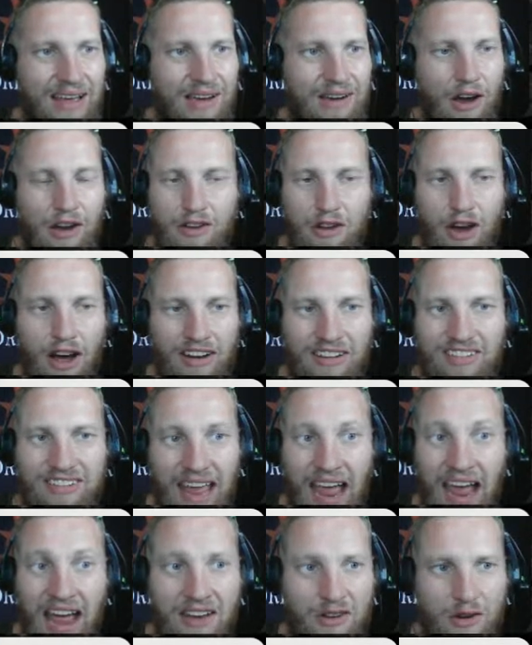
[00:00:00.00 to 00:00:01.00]
are not
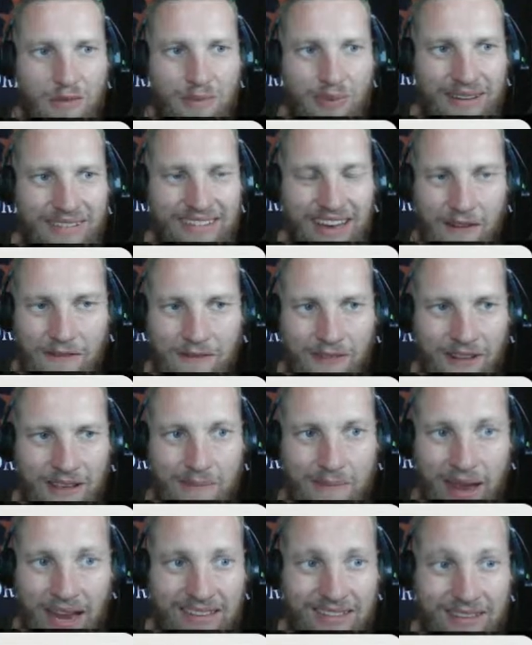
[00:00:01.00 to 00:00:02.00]
standard, but definitely
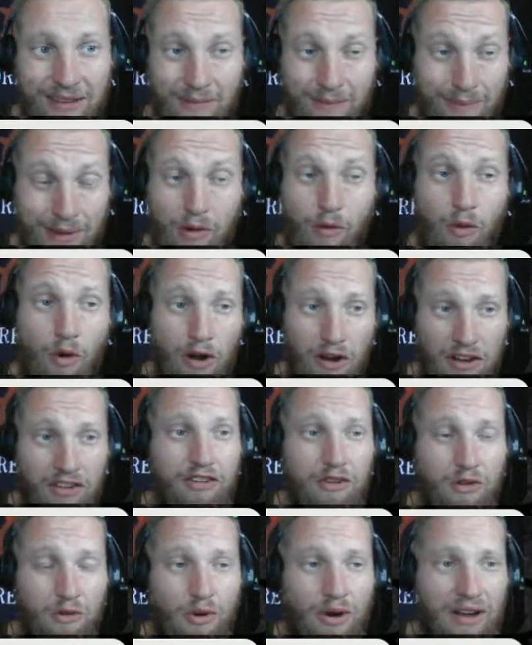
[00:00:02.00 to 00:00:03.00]
makes me want to
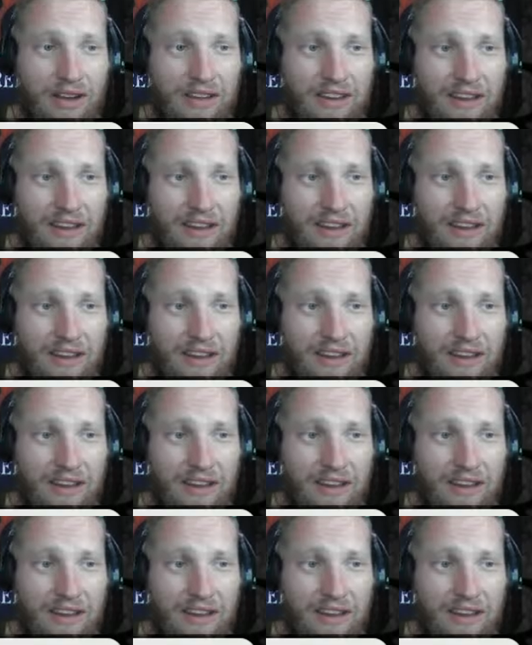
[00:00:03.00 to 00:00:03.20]
do one.